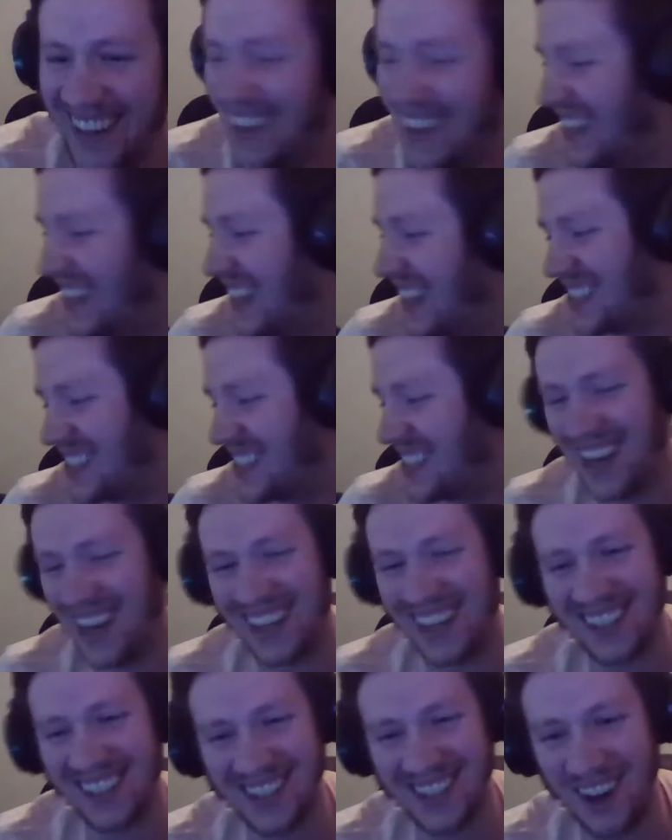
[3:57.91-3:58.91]
That's
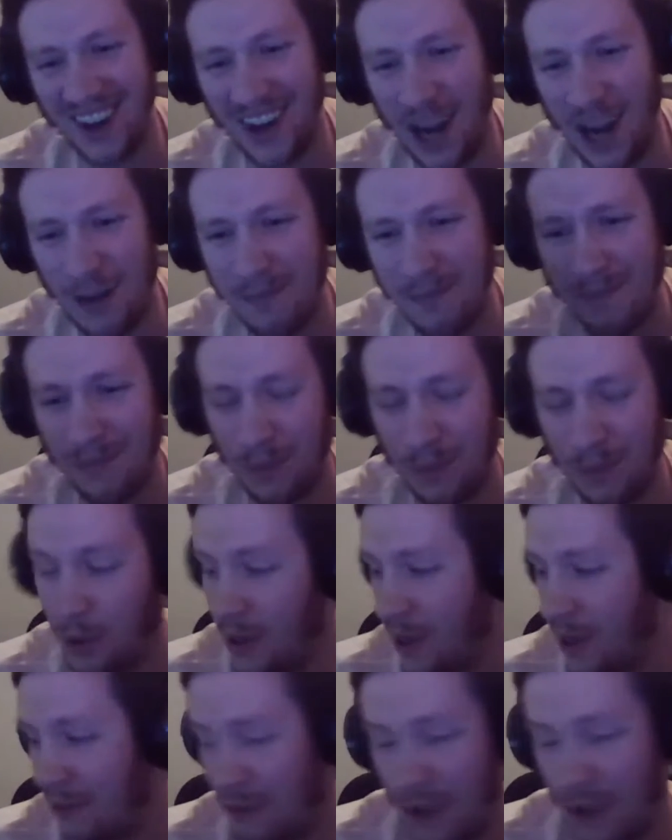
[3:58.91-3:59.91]
right. So I'm
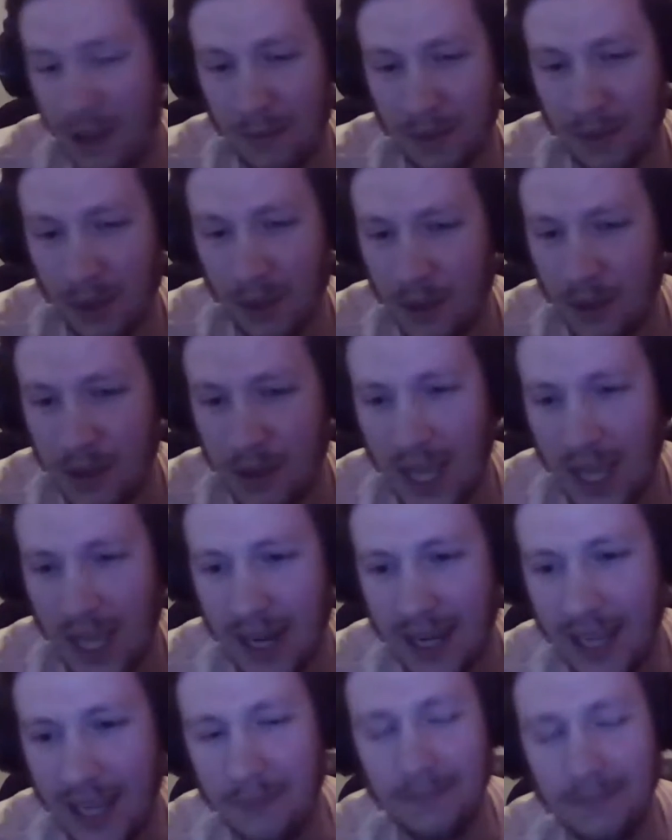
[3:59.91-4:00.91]
rooting for them to lose yet
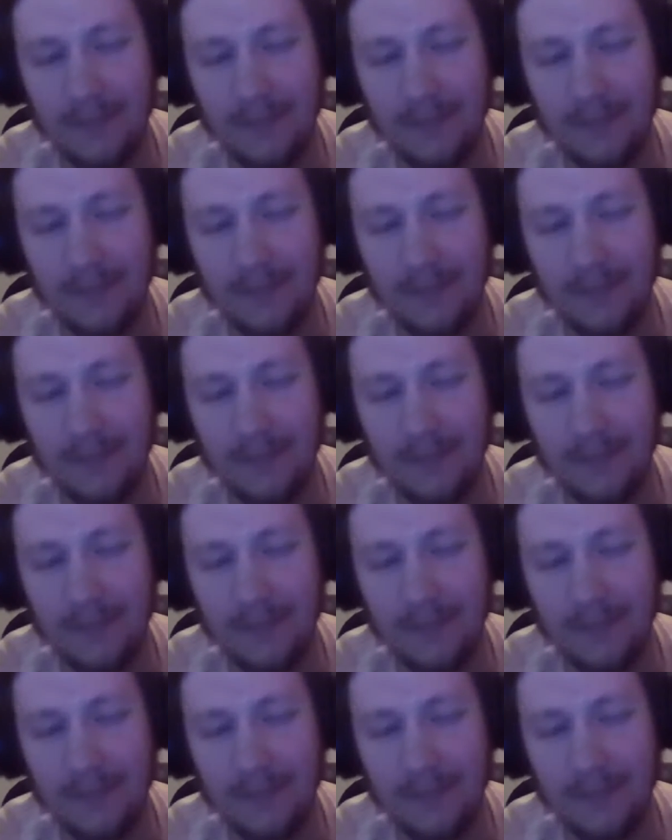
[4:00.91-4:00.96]
again.